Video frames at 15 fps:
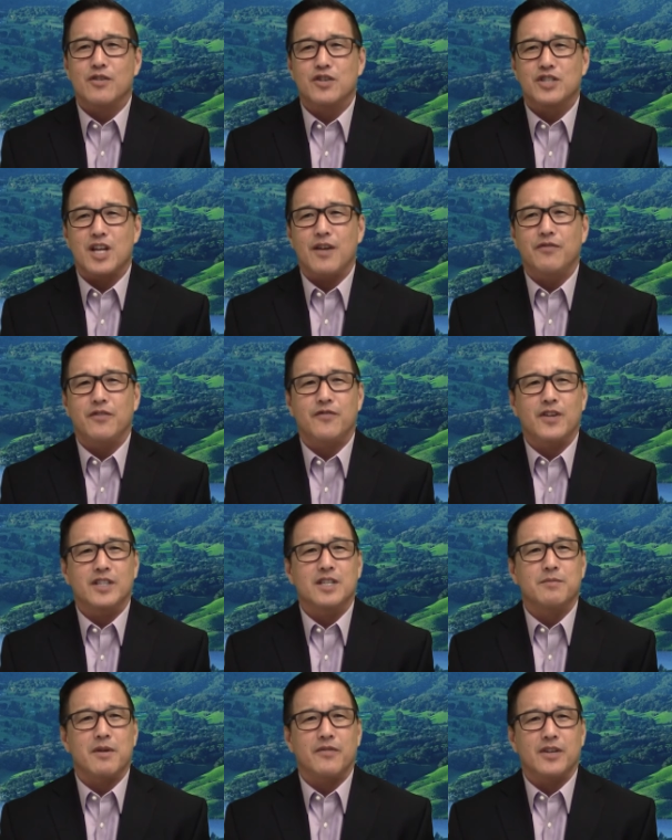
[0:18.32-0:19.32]
herself a
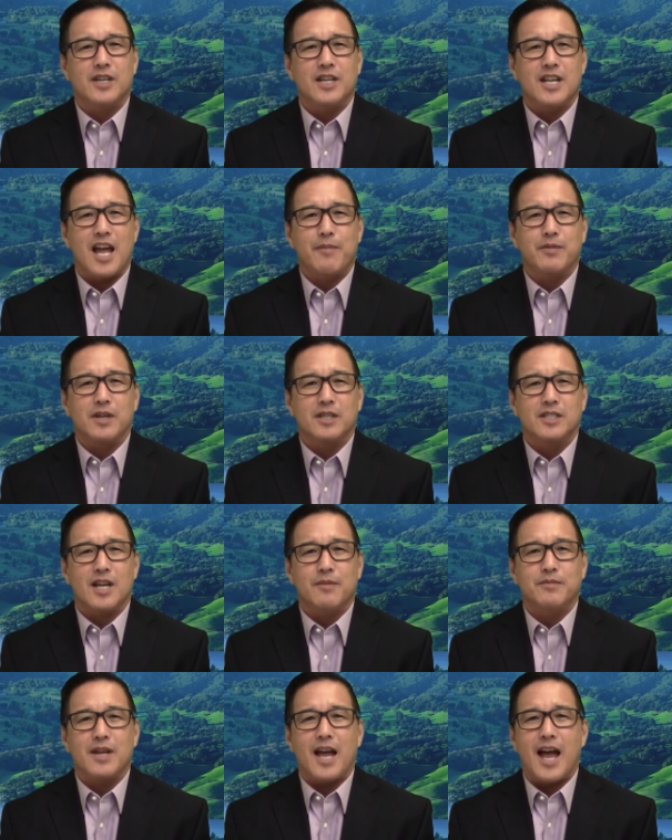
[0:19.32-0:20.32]
victim of a kidnapping
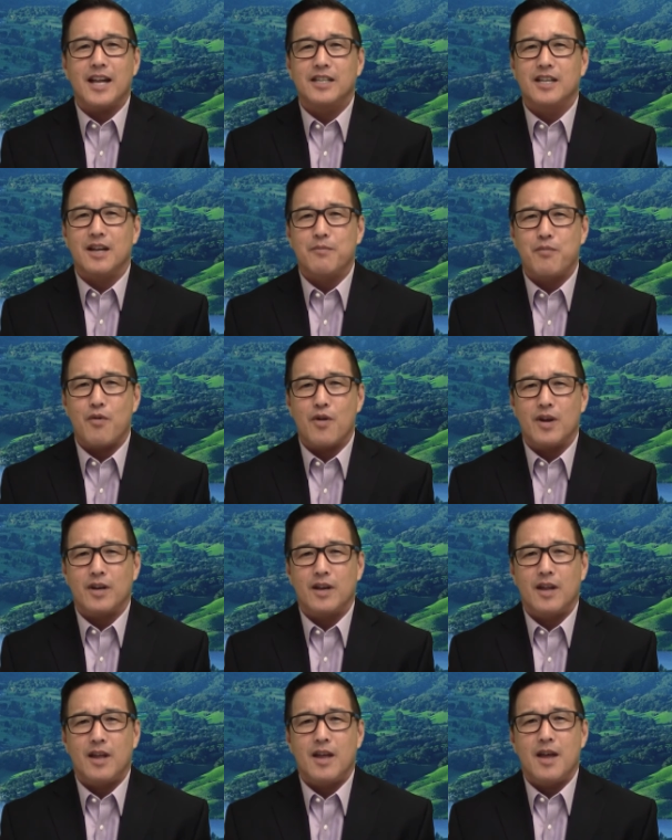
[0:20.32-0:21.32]
attempt at
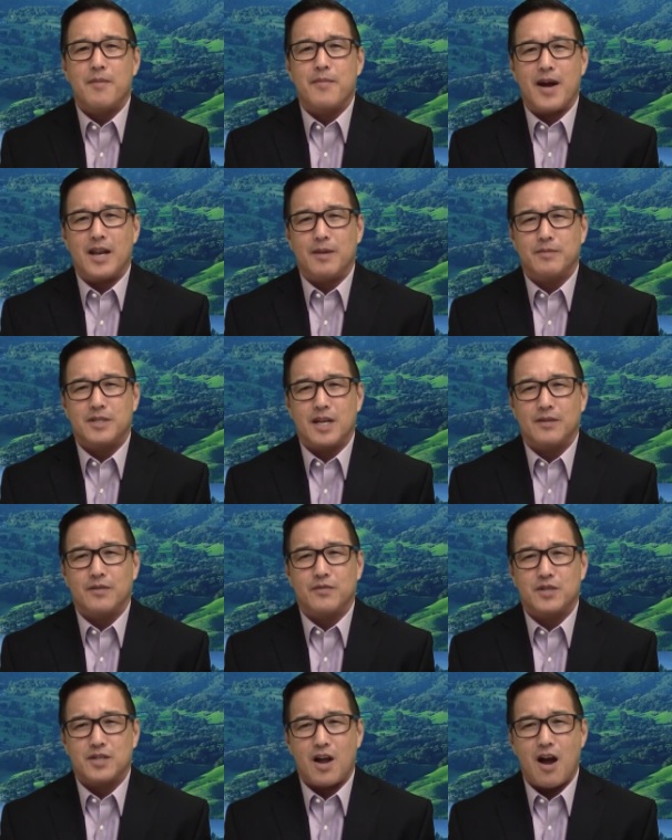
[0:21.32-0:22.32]
gunpoint by an
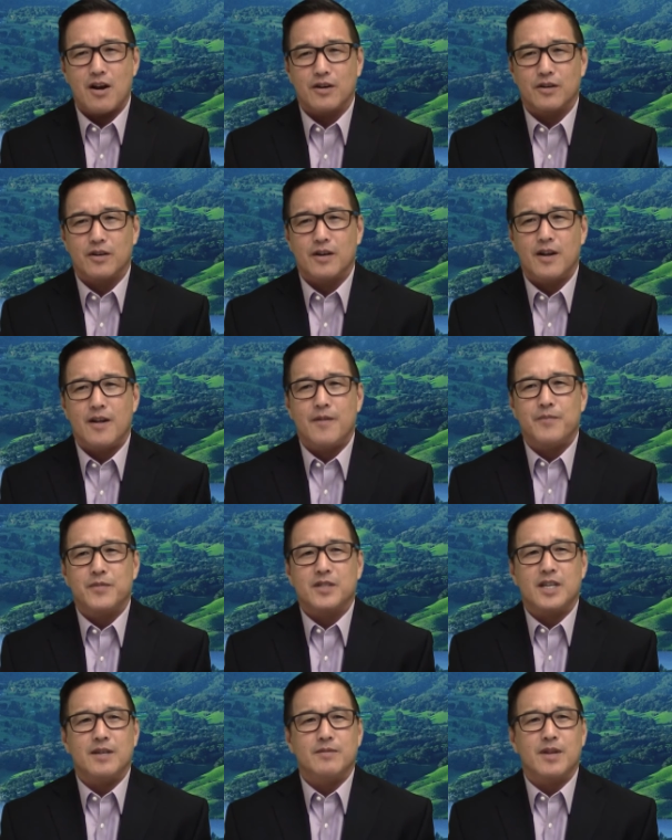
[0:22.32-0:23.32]
obsessive stalker,
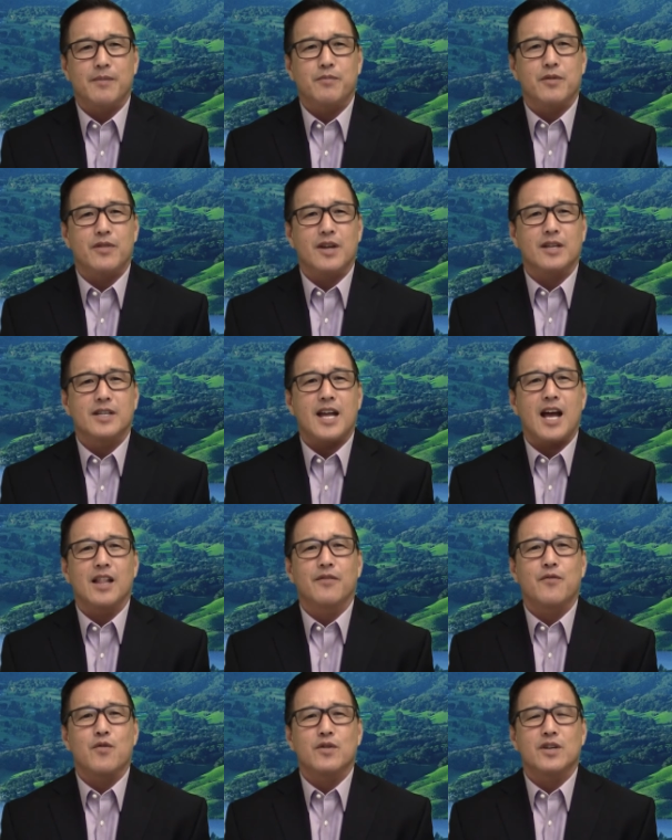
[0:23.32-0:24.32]
teamed up with then
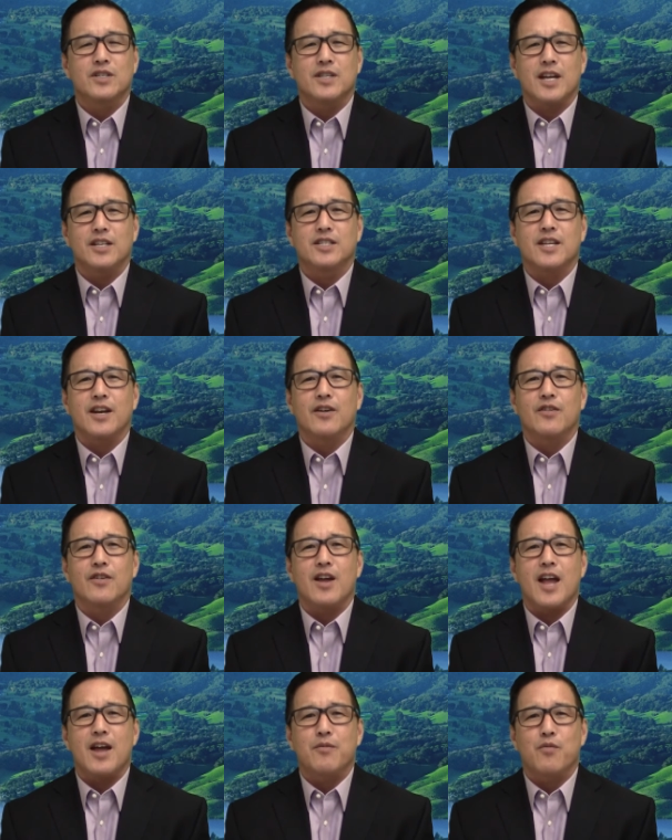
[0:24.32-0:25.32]
California State
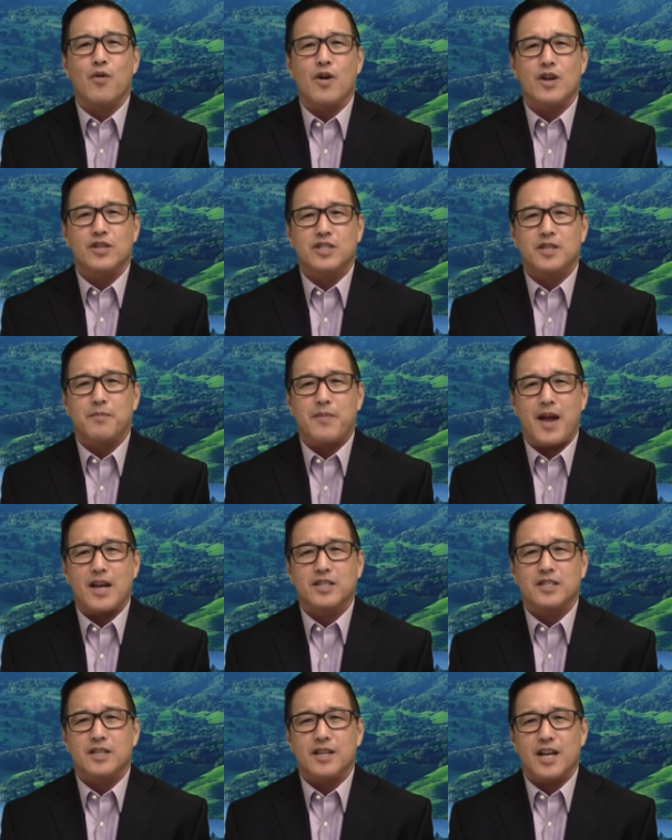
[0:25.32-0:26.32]
Senator Ed Royce to
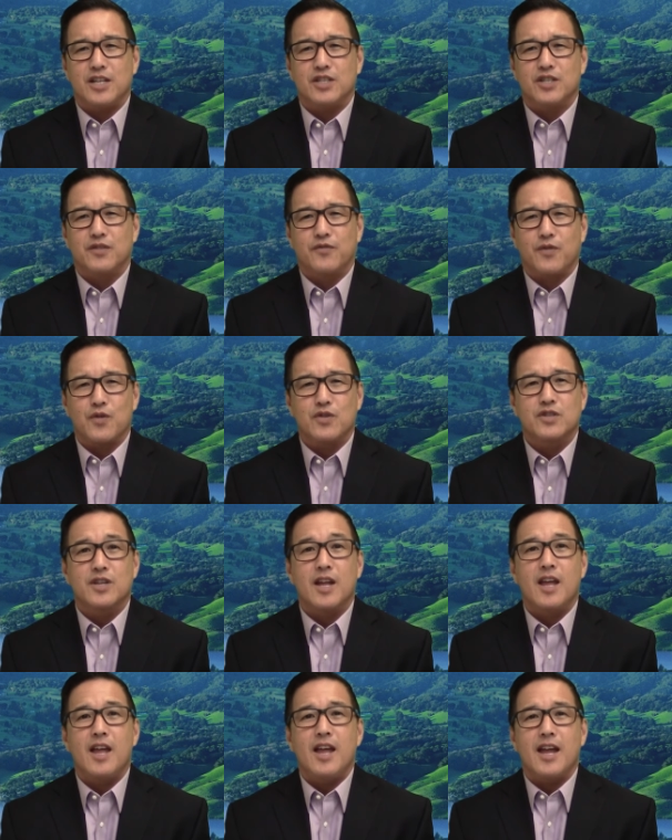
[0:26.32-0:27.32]
pass the nation's
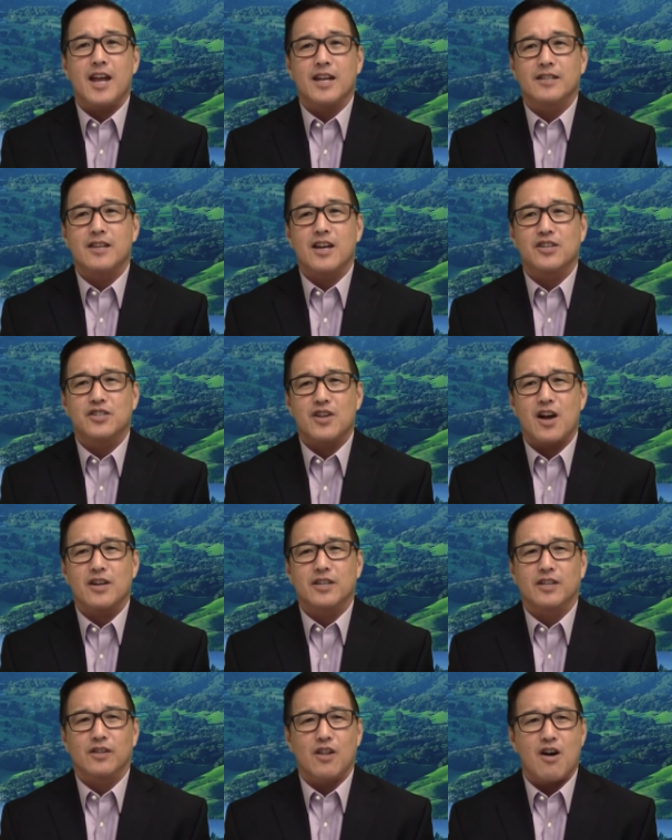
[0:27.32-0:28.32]
first
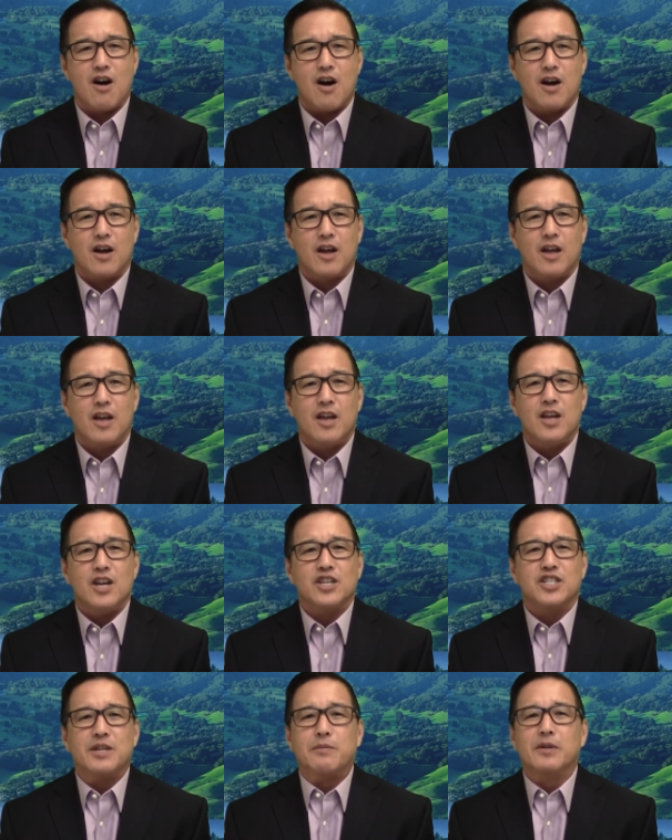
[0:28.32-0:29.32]
anti-stalking law.
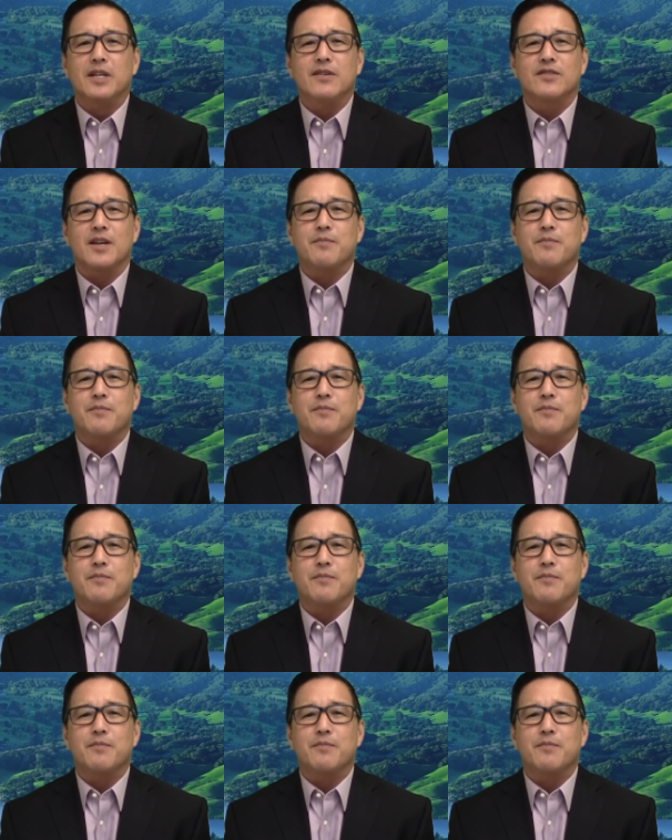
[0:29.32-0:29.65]
She believes